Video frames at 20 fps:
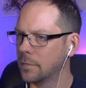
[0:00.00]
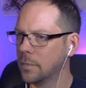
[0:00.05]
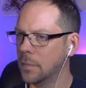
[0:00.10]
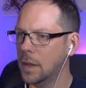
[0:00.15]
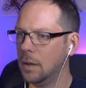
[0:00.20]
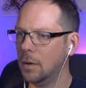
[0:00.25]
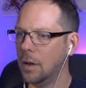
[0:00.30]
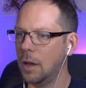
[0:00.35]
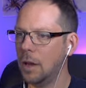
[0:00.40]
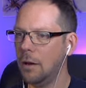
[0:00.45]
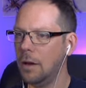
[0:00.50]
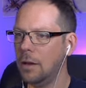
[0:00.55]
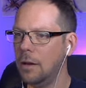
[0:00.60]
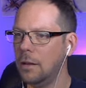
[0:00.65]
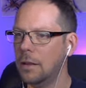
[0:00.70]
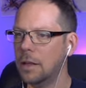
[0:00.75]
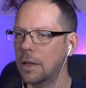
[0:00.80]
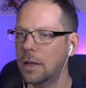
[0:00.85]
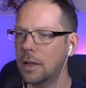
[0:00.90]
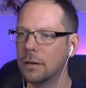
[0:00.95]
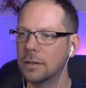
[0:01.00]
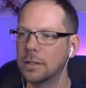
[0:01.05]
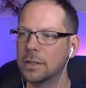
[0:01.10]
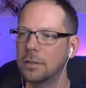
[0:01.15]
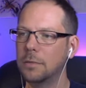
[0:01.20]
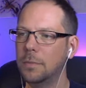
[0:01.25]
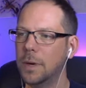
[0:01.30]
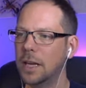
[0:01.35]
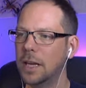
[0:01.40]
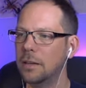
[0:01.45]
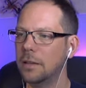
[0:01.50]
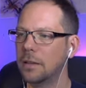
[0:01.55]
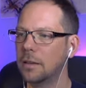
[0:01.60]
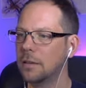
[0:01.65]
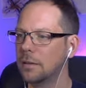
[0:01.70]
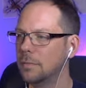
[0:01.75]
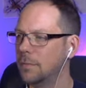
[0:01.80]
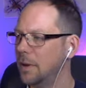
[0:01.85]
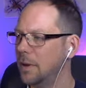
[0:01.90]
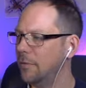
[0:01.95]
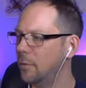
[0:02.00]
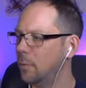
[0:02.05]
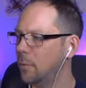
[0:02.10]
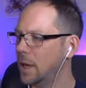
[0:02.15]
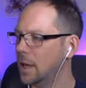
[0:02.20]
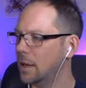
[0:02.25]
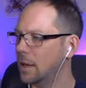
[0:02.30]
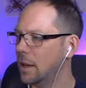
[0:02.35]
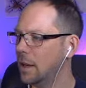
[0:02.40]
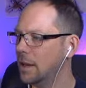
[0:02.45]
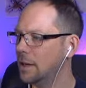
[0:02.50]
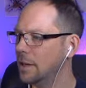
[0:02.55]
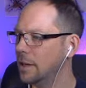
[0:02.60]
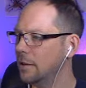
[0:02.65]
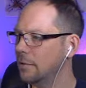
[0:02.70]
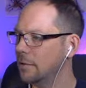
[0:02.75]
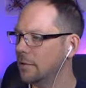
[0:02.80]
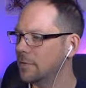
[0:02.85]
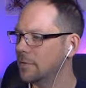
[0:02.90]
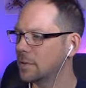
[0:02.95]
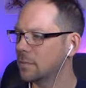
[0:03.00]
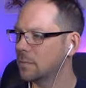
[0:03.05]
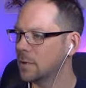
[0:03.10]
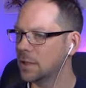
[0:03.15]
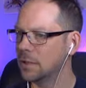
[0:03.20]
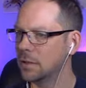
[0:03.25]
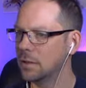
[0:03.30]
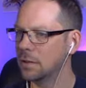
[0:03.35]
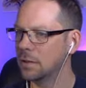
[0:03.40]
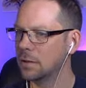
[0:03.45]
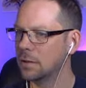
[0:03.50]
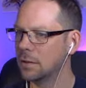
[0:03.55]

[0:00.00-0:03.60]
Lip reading: There we go, I don't think that looks too bad. There's a bit of a weird line down it for some reason.